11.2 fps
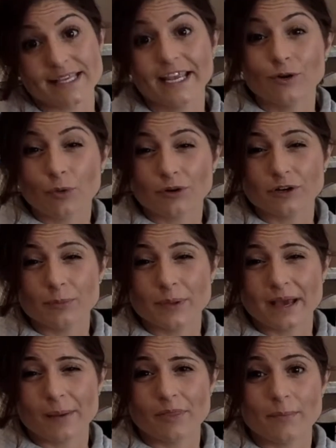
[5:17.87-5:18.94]
in order to
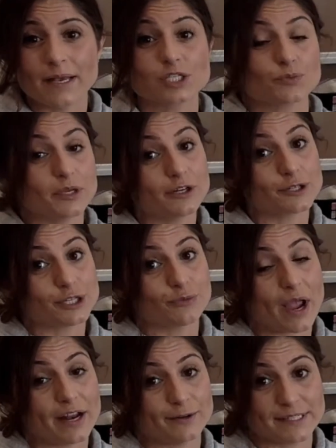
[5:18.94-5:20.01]
become the best readers and
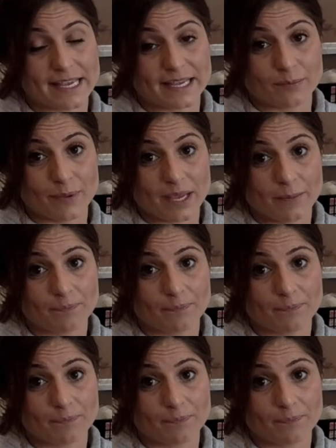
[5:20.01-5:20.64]
writers they can be.